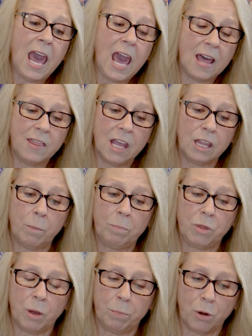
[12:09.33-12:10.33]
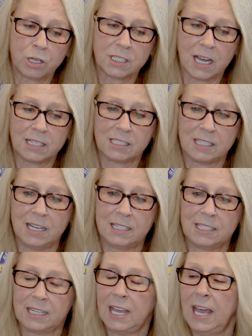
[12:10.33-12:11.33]
And then the books got
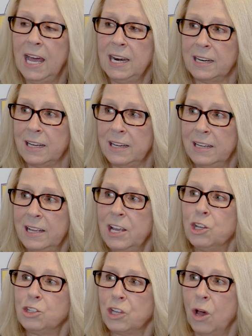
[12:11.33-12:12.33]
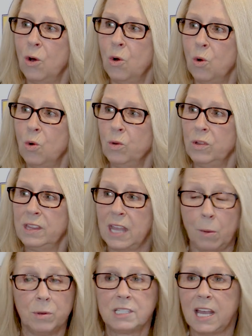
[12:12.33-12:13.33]
sent to Canada, so
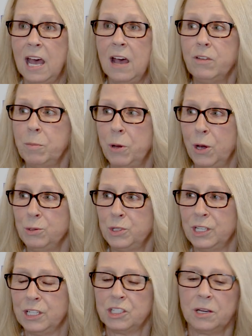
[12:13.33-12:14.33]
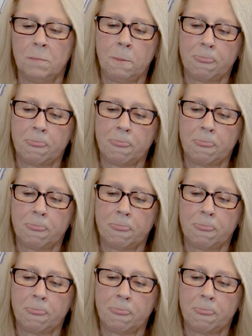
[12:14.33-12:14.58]
that was heavy postage.